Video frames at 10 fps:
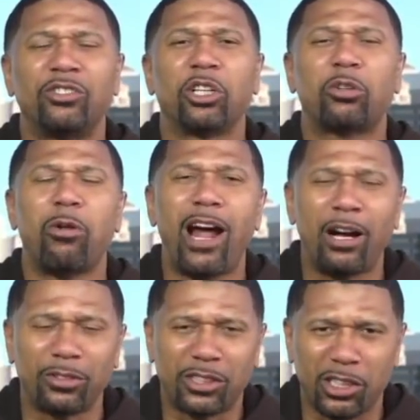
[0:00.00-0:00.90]
to
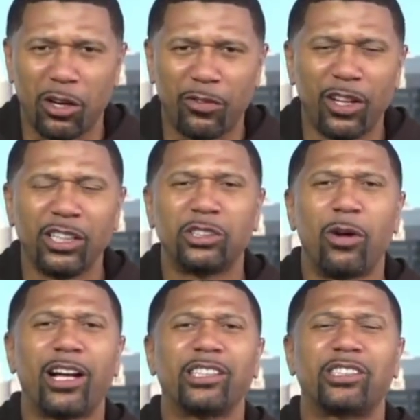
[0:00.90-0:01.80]
crowd surf so
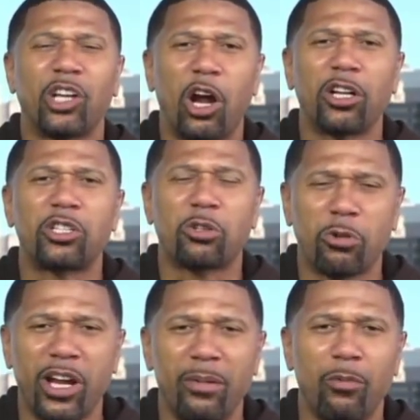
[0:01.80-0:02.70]
I could start a
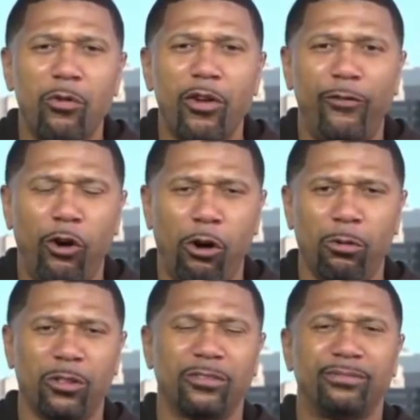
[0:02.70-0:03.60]
trend moving forward.